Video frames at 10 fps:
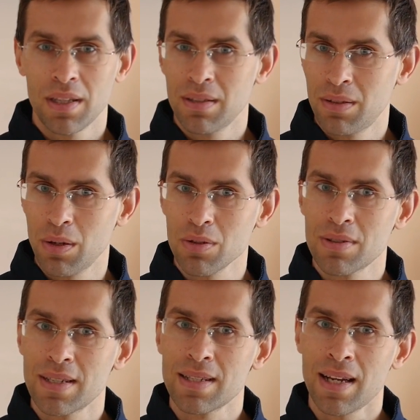get those
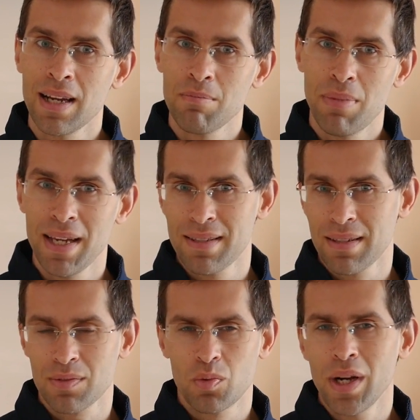design
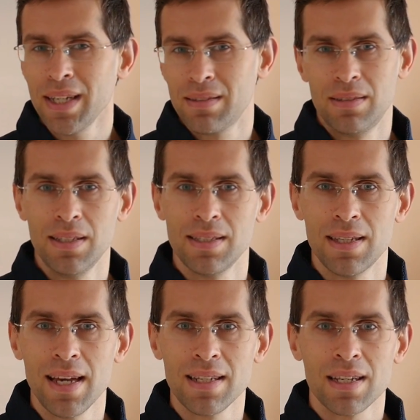basics right these
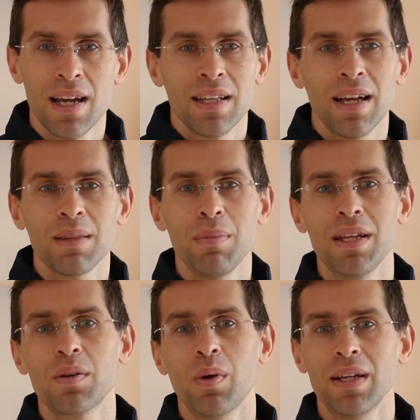days, not
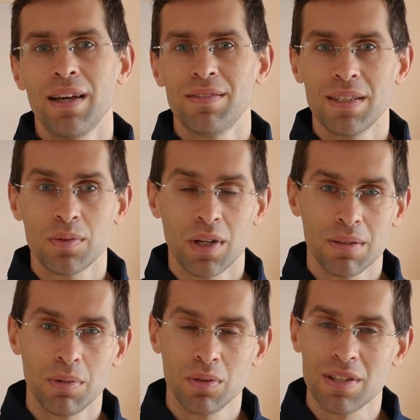many quite have the
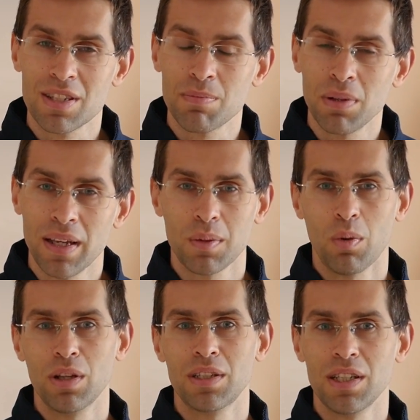incredible display
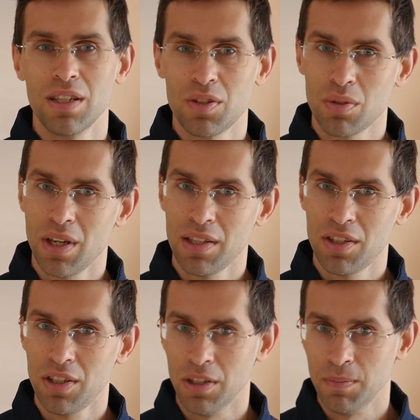quality that you get
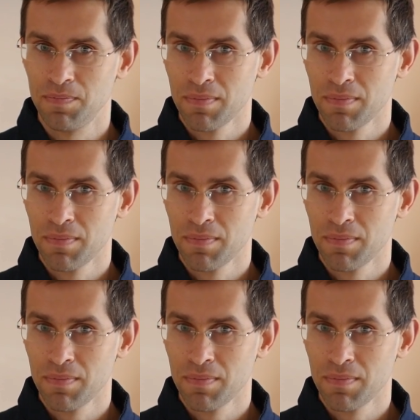here.